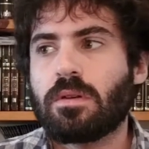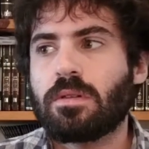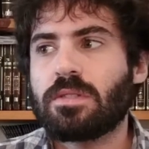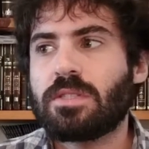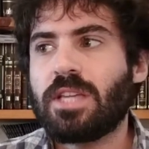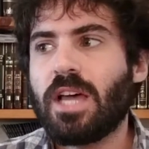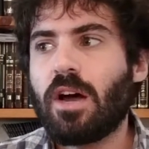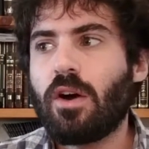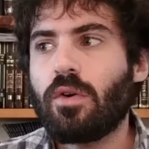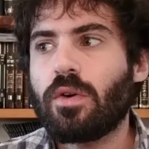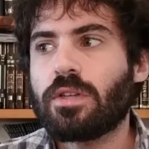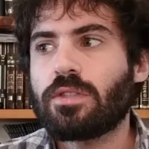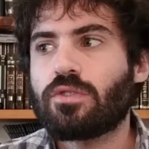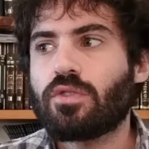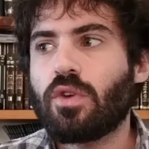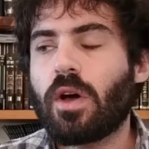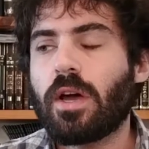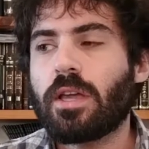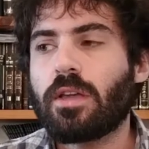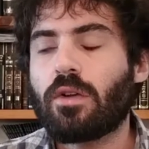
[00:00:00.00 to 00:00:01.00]
zeo,
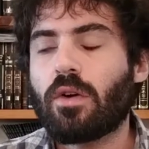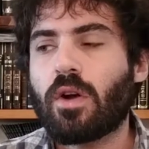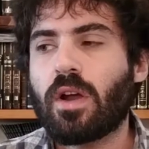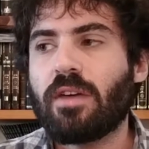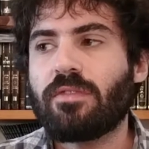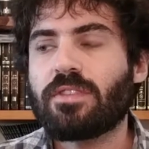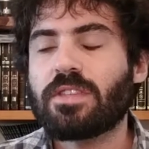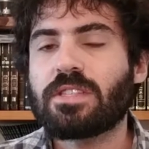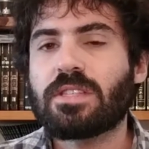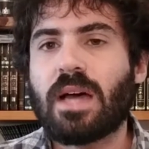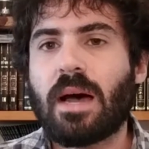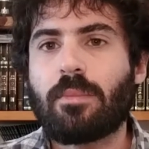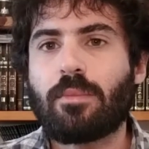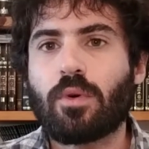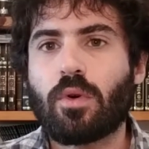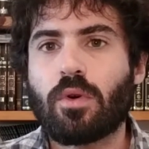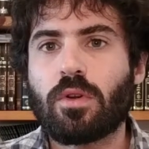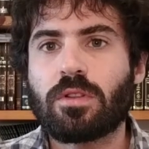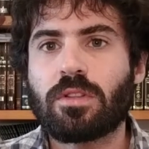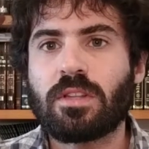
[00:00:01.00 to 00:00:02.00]
enjoy, you don't have to stop
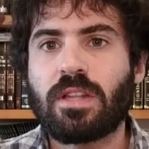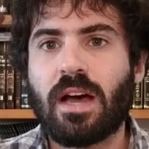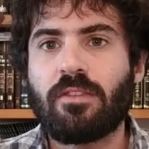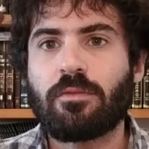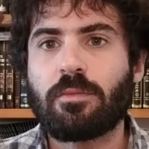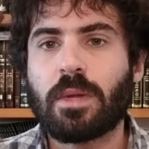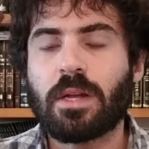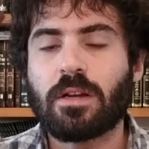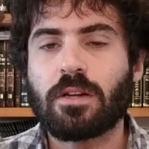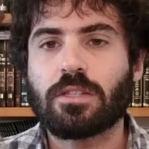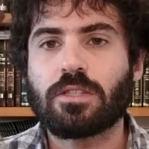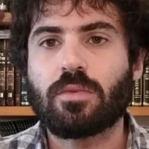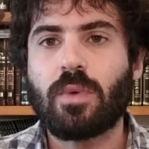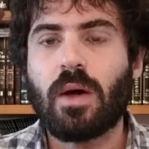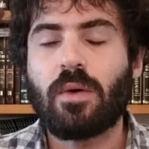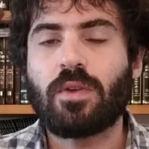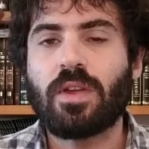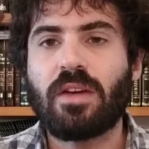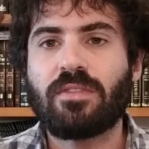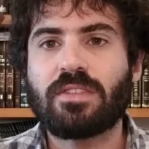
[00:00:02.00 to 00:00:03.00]
in order to daven mincha. So
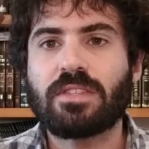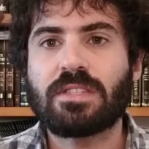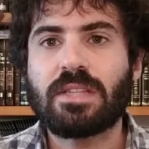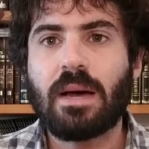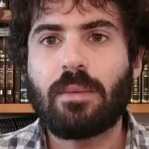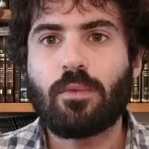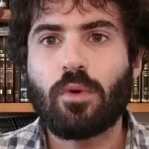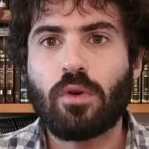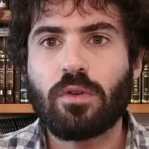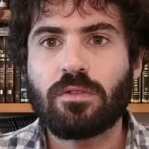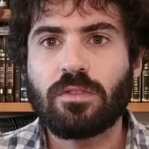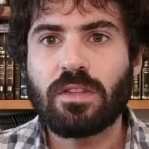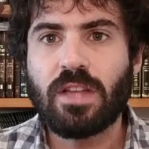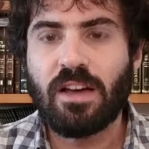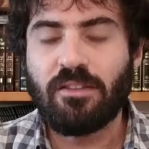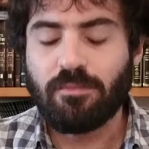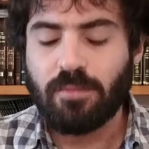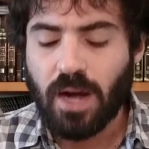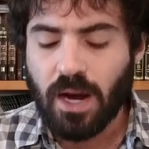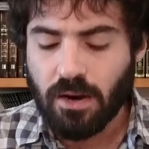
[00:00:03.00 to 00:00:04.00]
why would you have to stop in order to
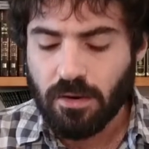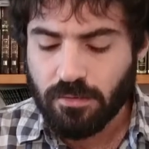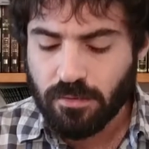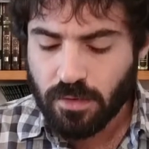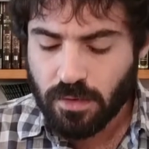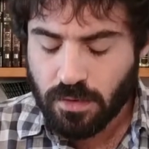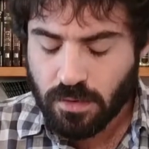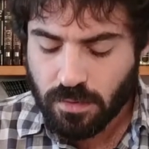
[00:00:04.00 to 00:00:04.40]
daven marv?